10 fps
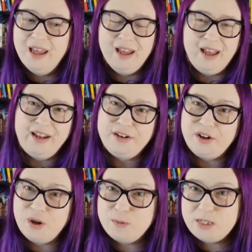I don't know.
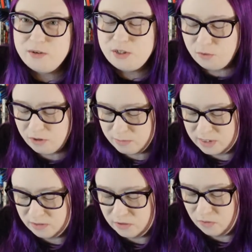I'm so torn. I'm
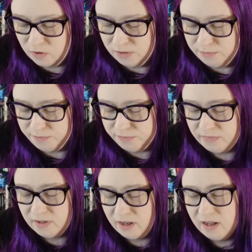so torn.
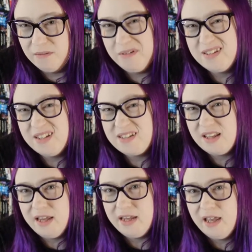Because um, it's
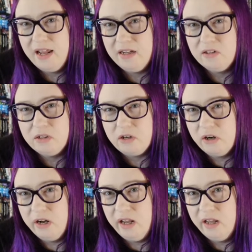like kind of
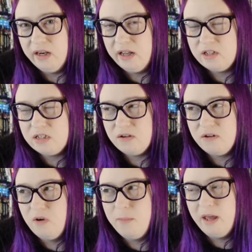glittery and I just don't
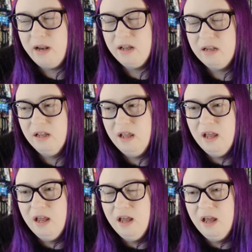know about it.
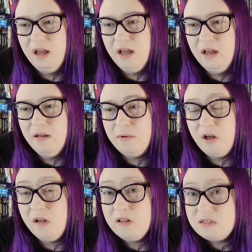Um,
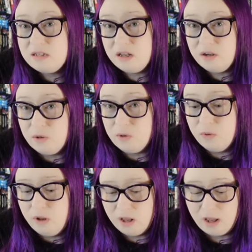
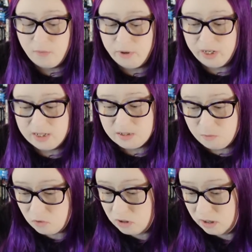also, I want to get some
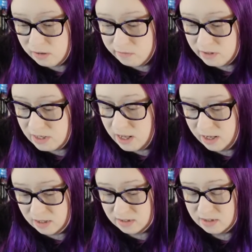more of the
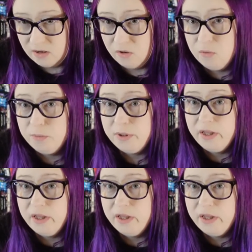hand soap.